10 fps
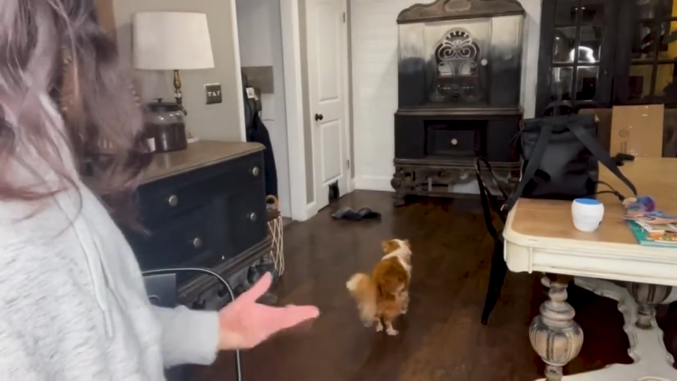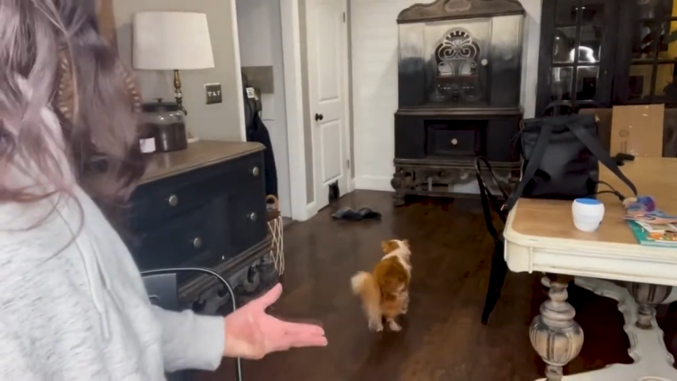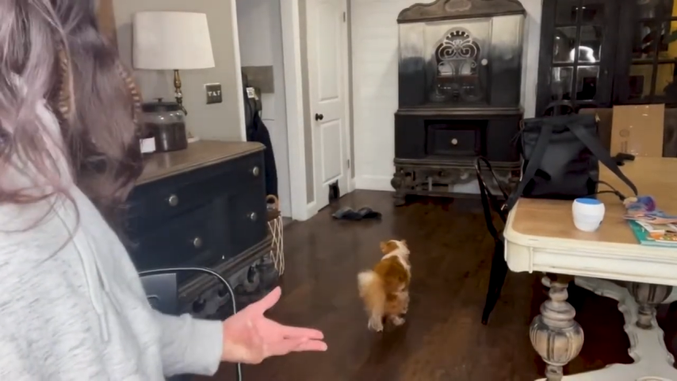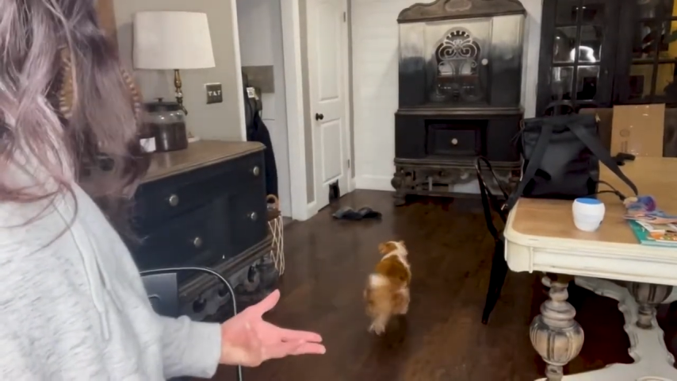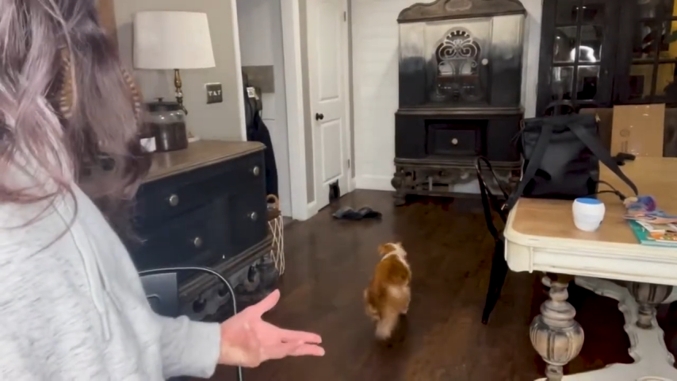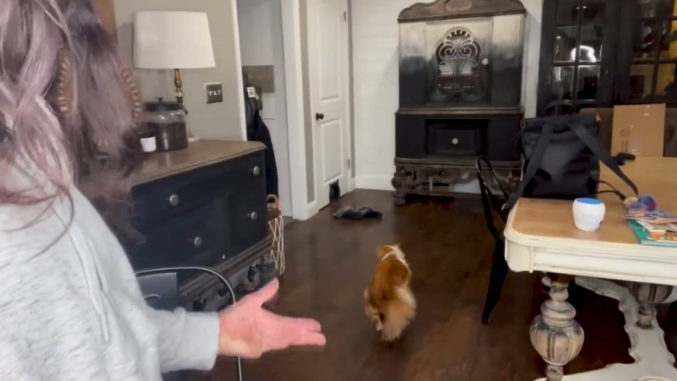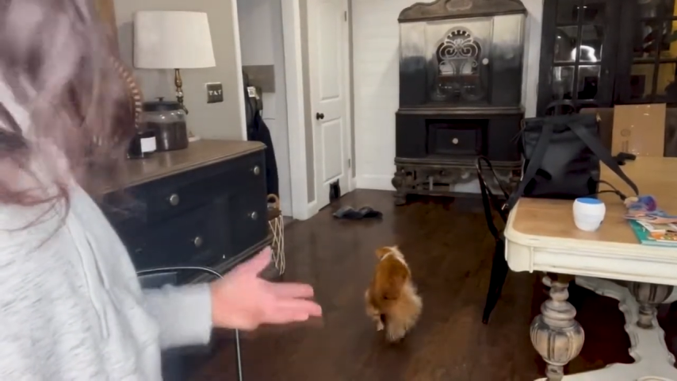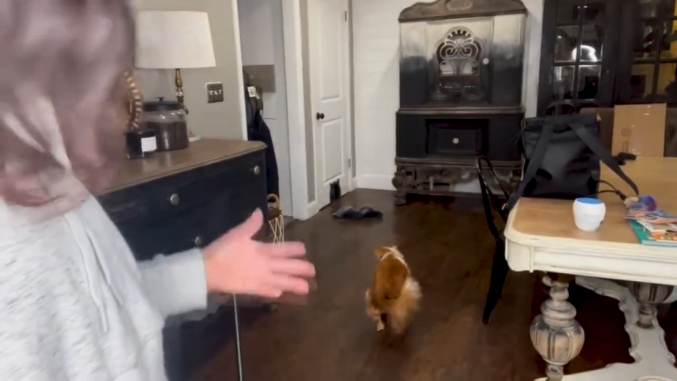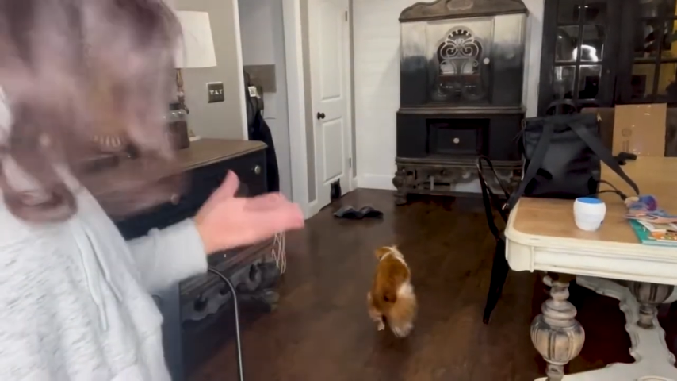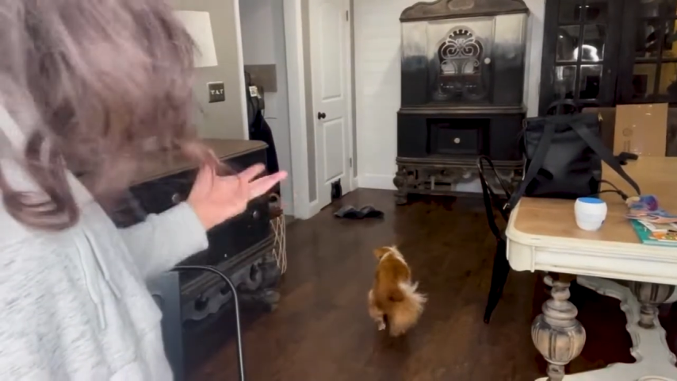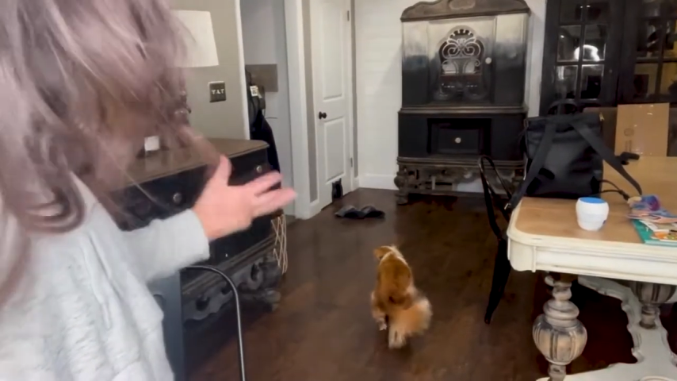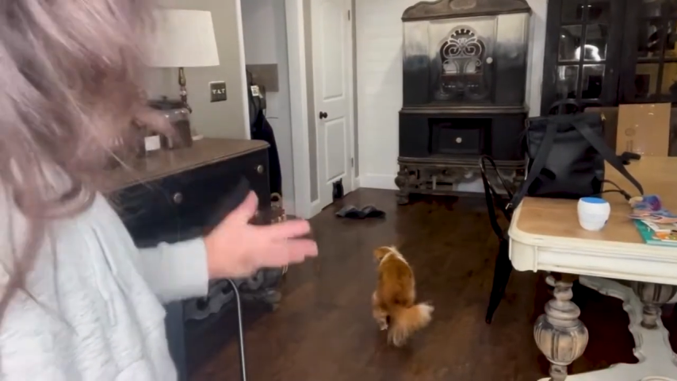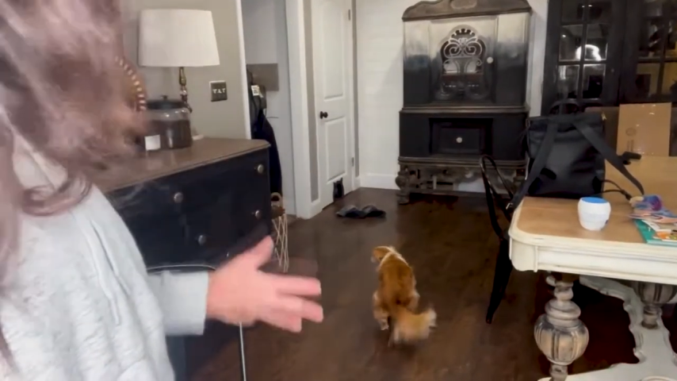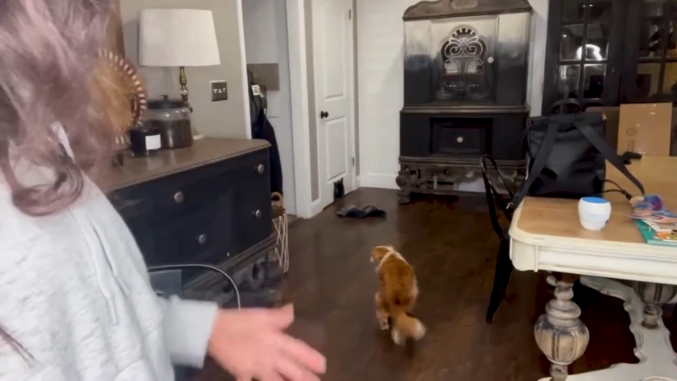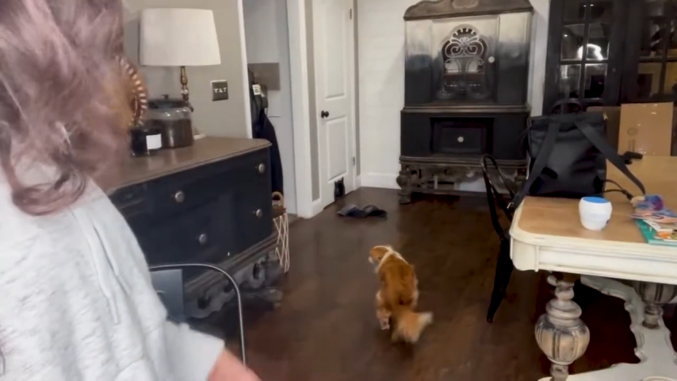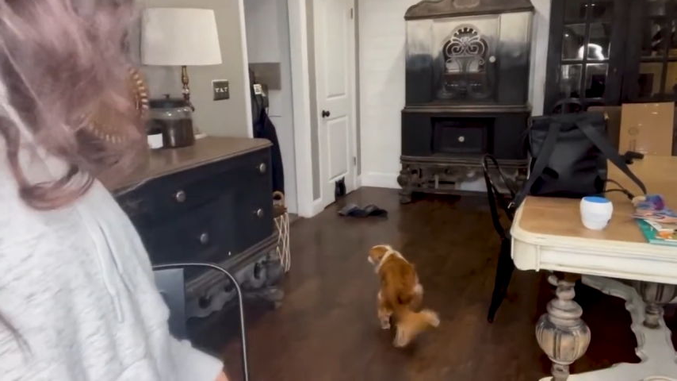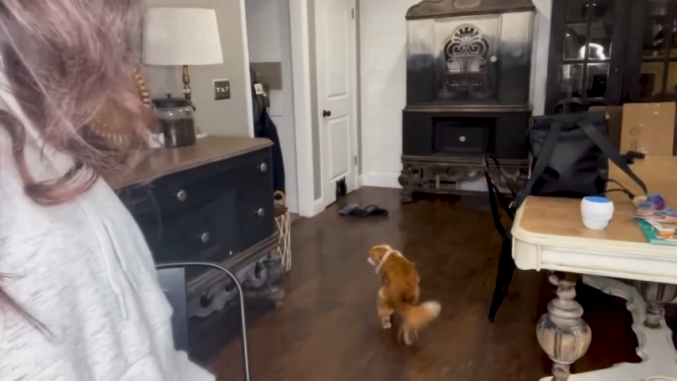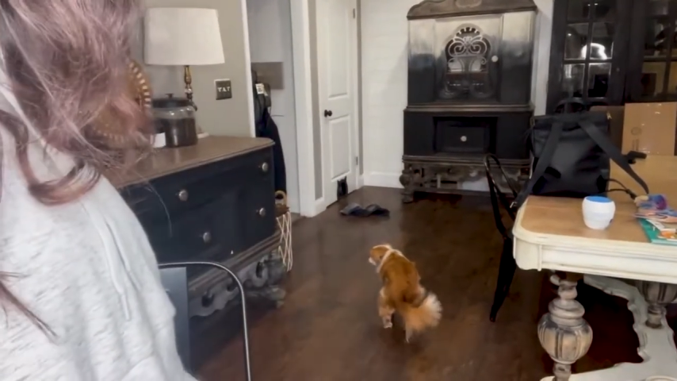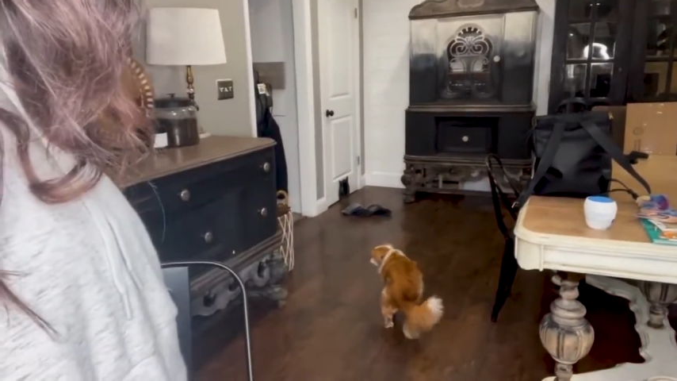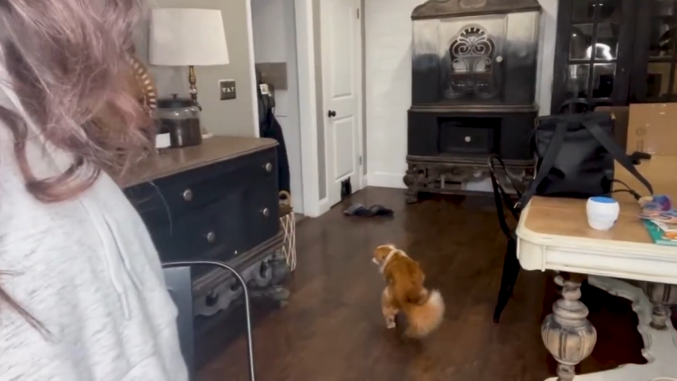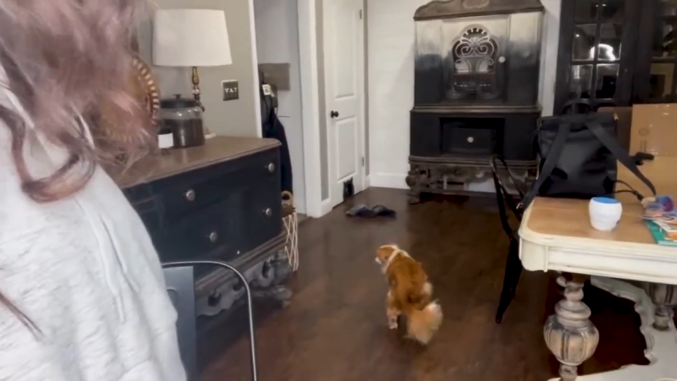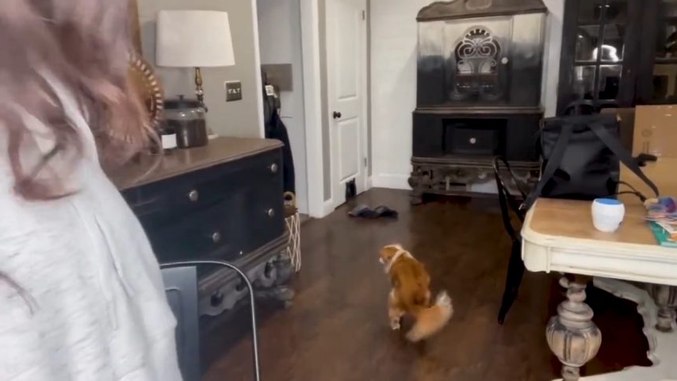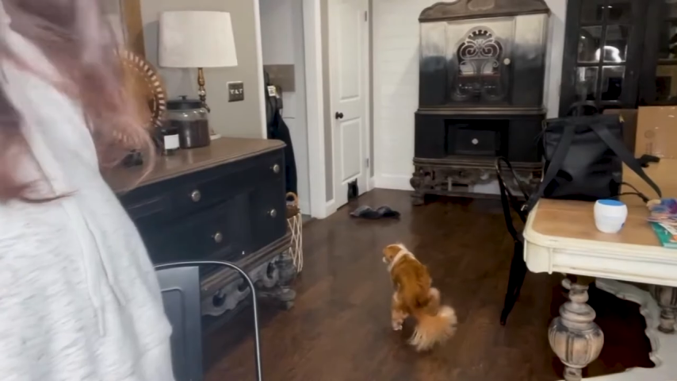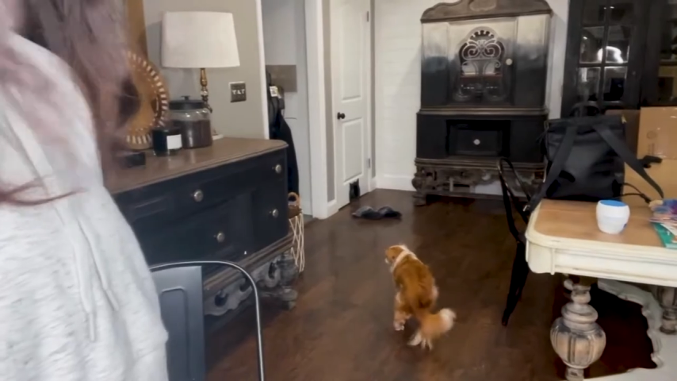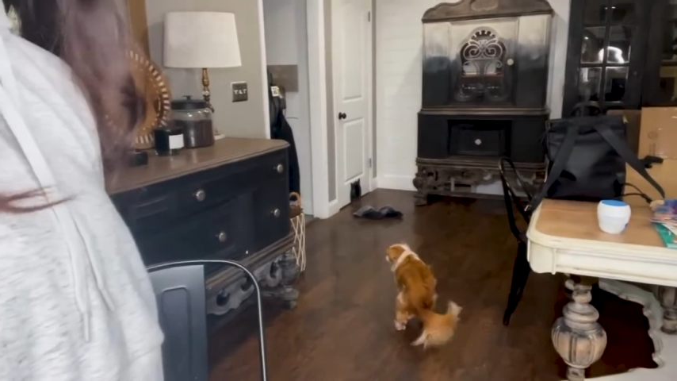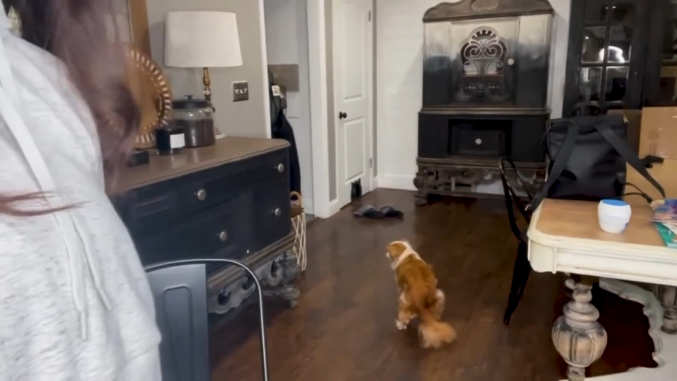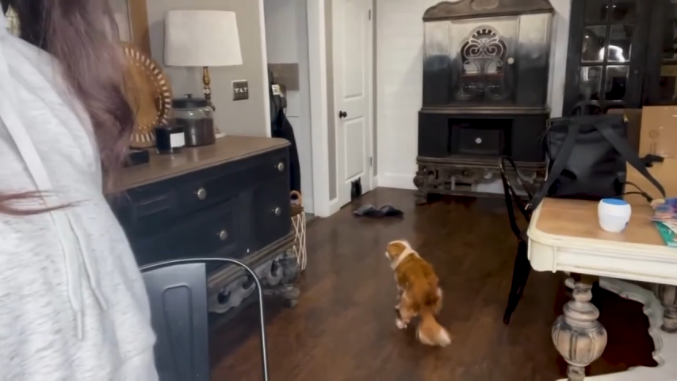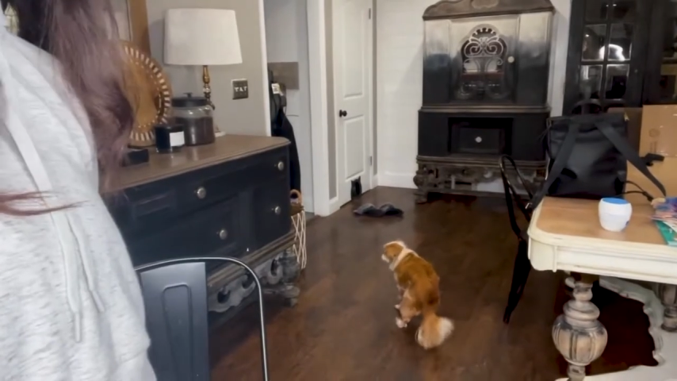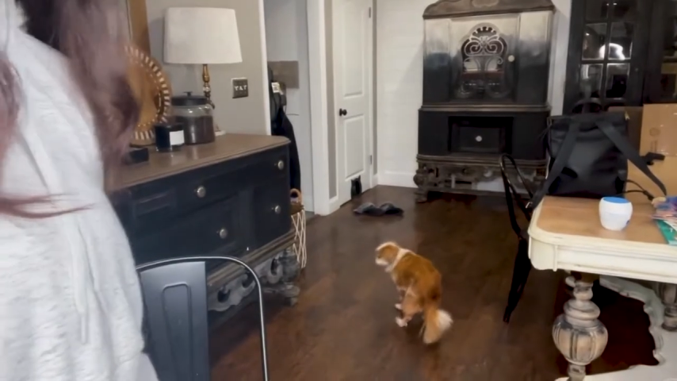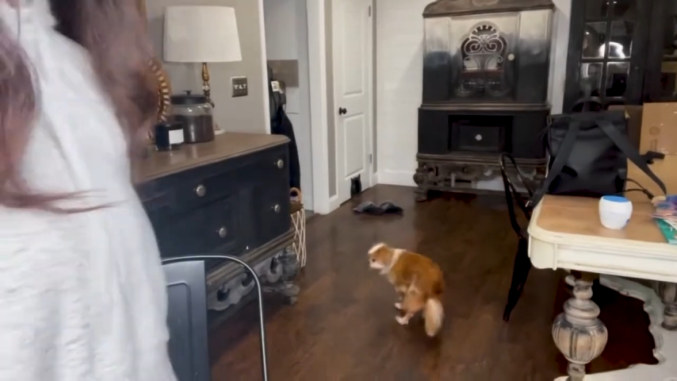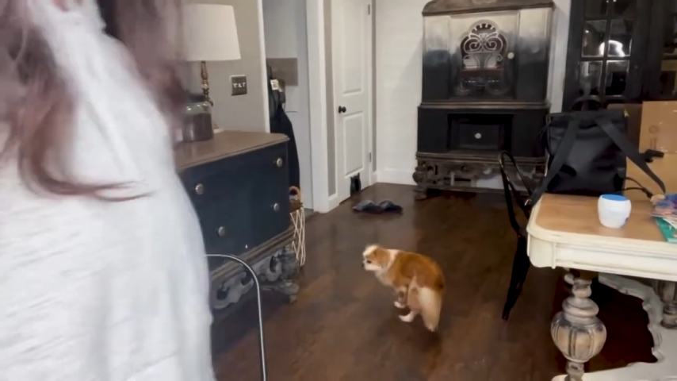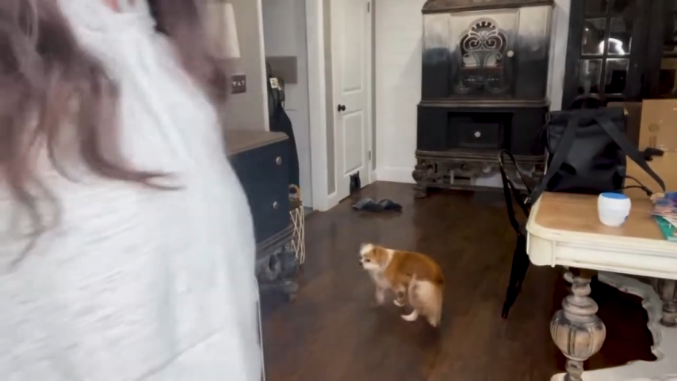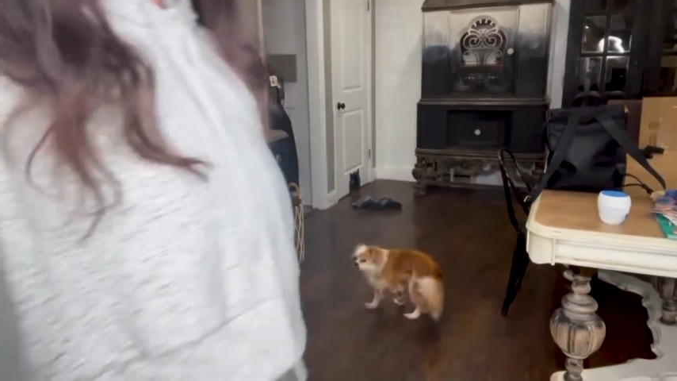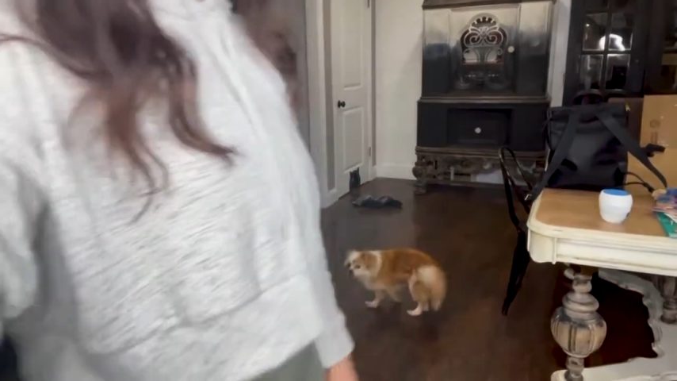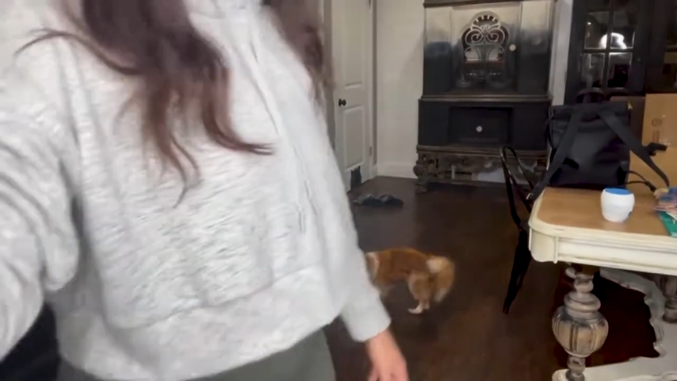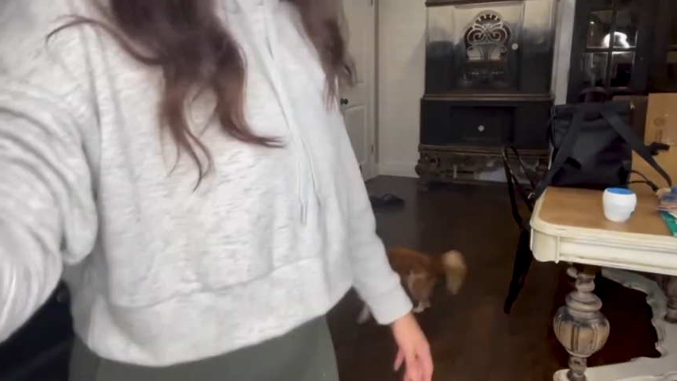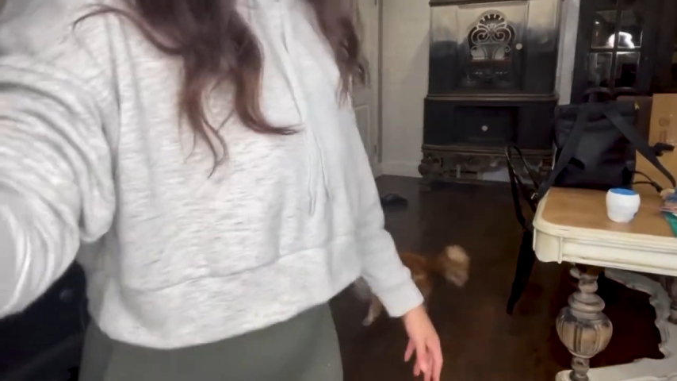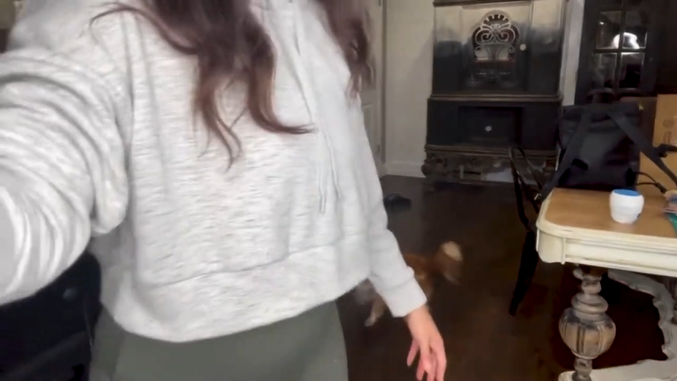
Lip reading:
[unreadable: no face in view]